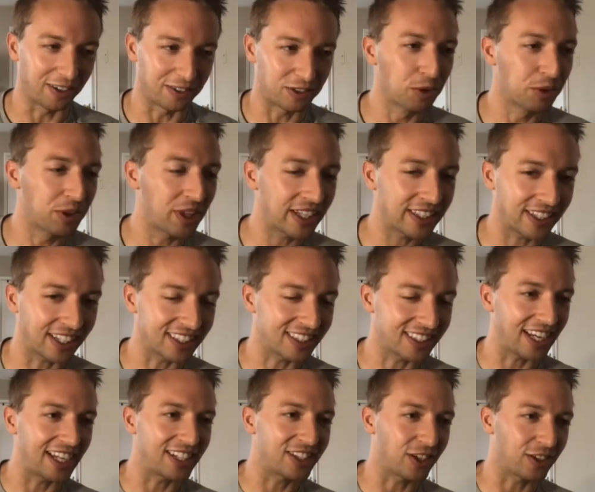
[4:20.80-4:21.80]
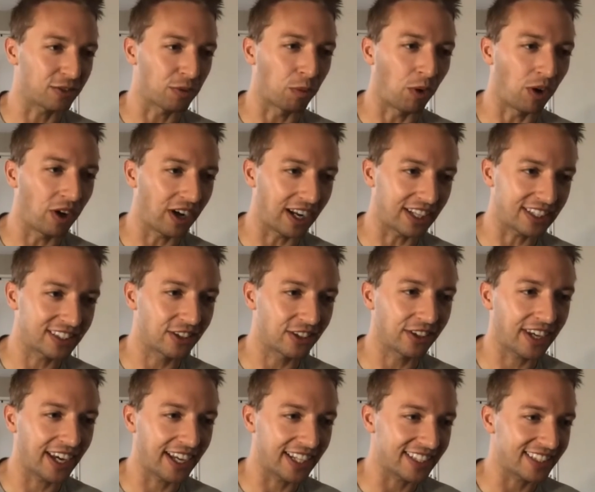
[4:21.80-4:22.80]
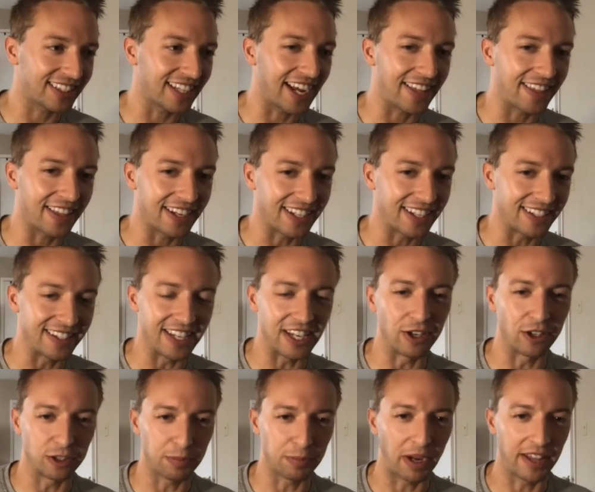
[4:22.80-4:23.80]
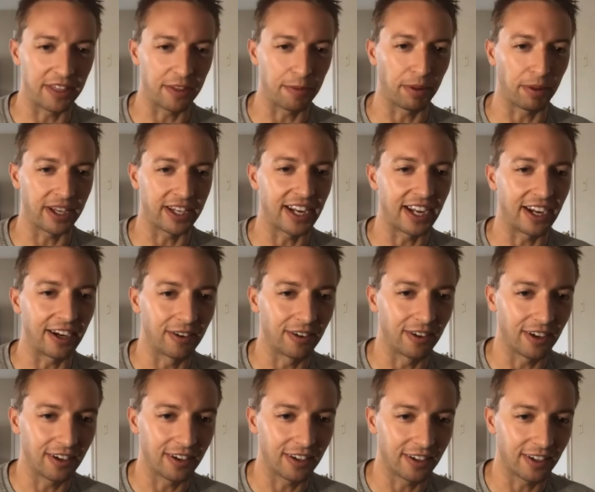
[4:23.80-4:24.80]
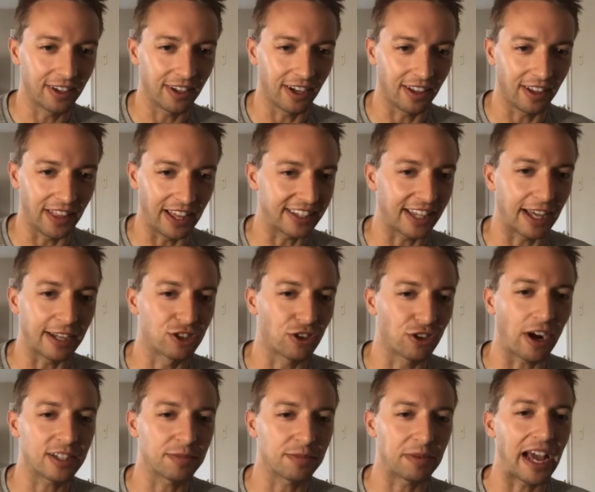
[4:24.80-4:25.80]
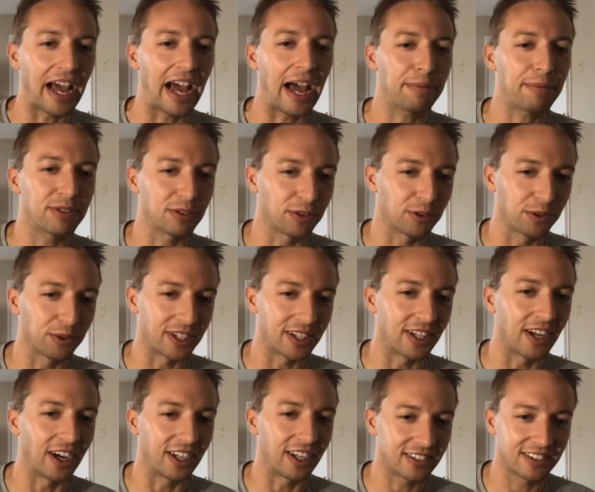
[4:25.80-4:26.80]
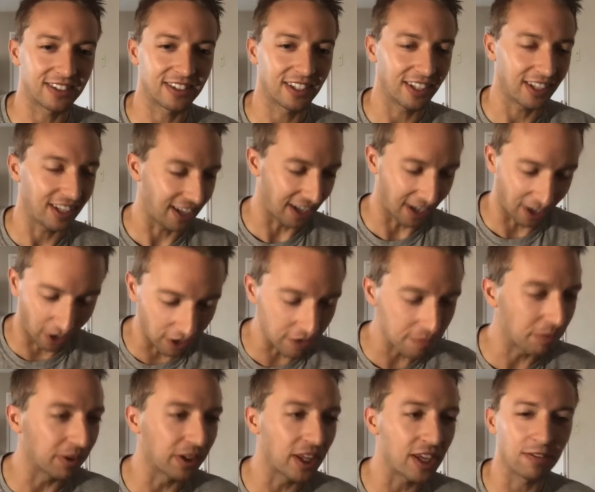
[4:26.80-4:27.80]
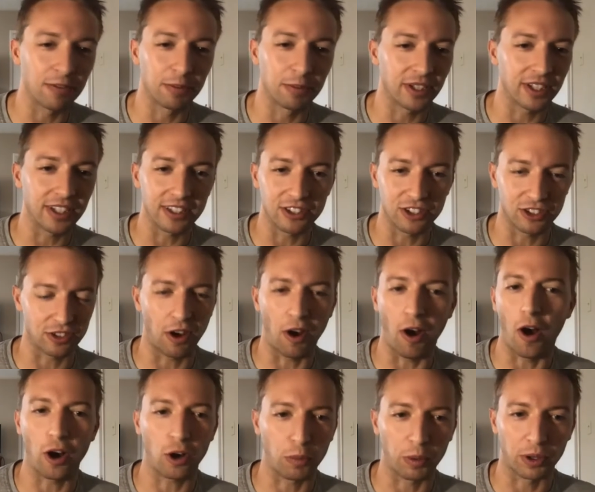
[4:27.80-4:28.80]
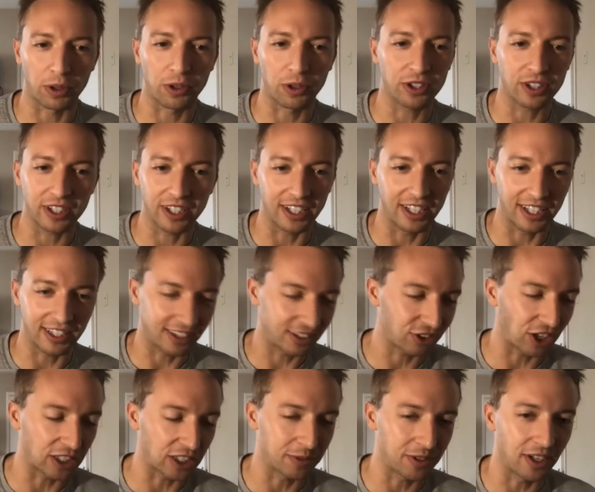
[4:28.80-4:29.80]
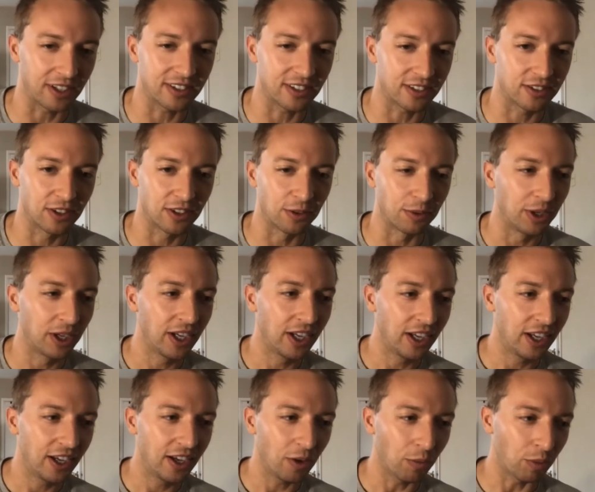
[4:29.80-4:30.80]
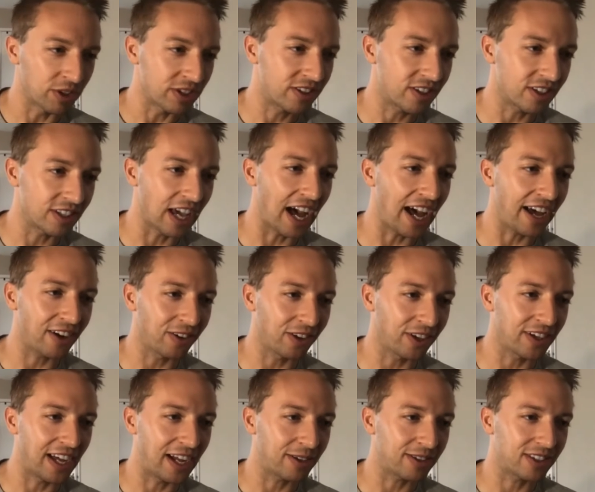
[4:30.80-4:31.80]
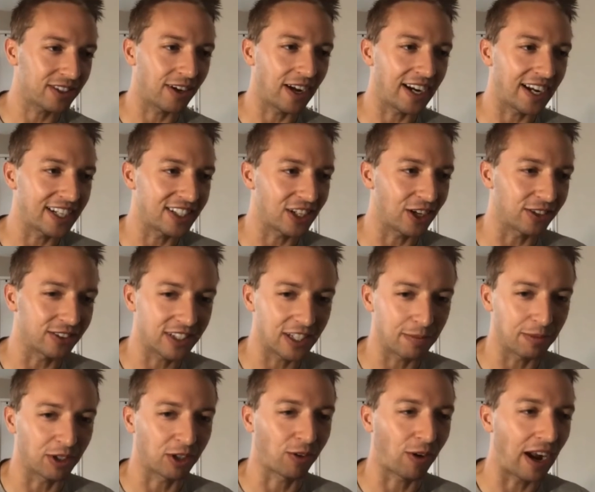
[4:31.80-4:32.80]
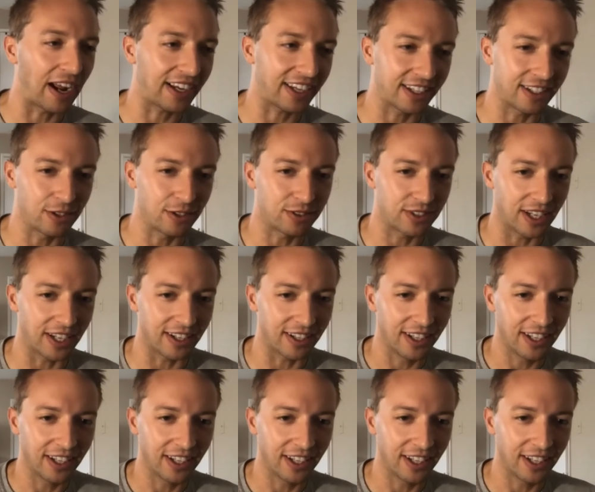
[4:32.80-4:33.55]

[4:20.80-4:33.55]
2 things on Sanchez. 1, I still can't stand that he kneels behind the plate now. That drives me absolutely nuts. Unbelievably just awkward looking. It drives me nuts. And 2, when Seattle announced their NHL team, the Kraken, you said